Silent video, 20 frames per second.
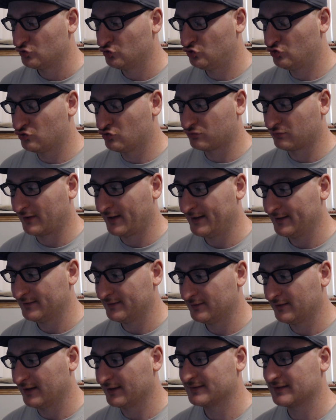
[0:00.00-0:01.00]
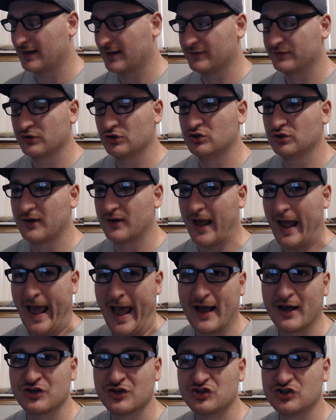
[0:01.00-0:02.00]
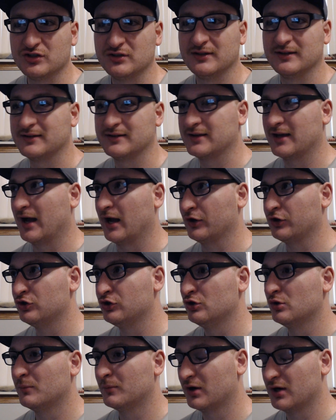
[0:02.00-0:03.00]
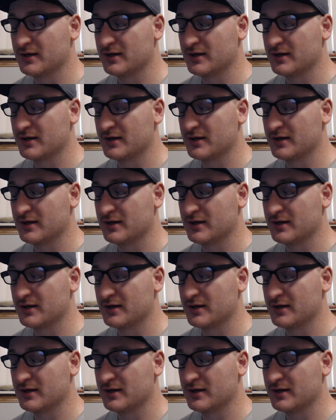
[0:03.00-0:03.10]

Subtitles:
grit, it's got the good action, it's got humor,